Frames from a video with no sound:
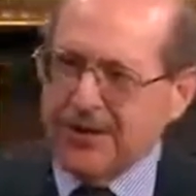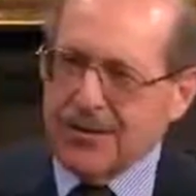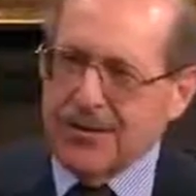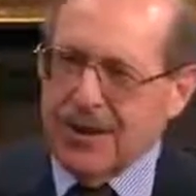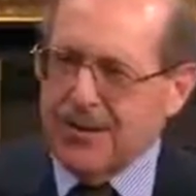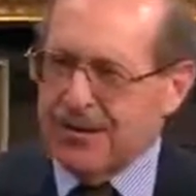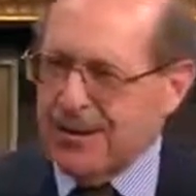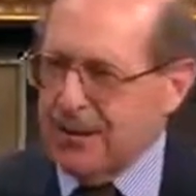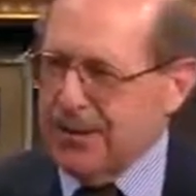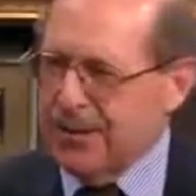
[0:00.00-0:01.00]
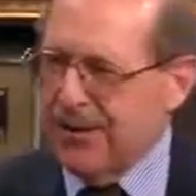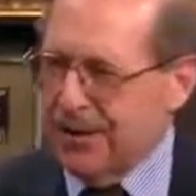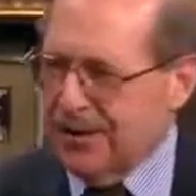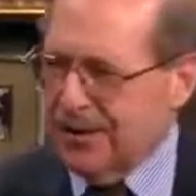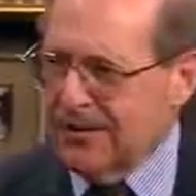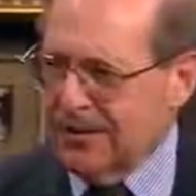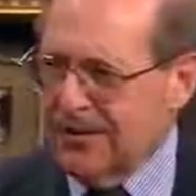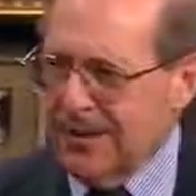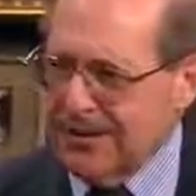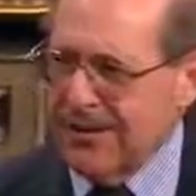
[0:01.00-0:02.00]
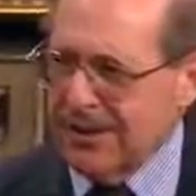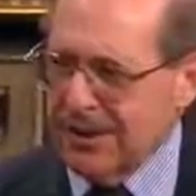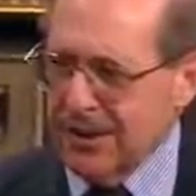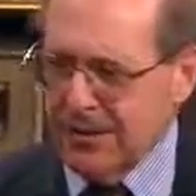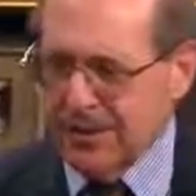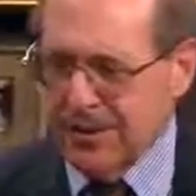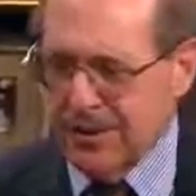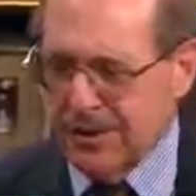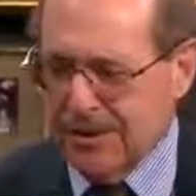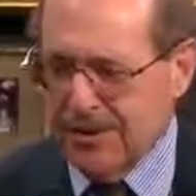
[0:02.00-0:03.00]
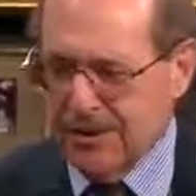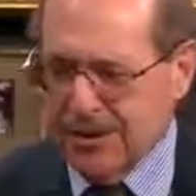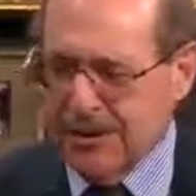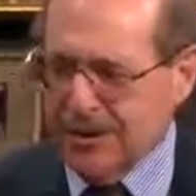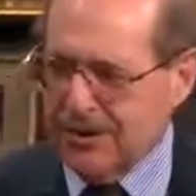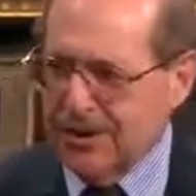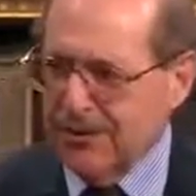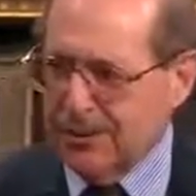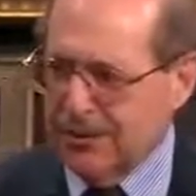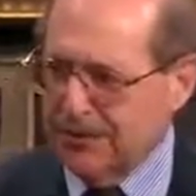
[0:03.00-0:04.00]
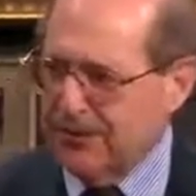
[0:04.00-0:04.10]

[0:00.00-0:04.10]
There's a man by the name of Tug. That's his nickname, is Tug, T-U-G, like a tugboat.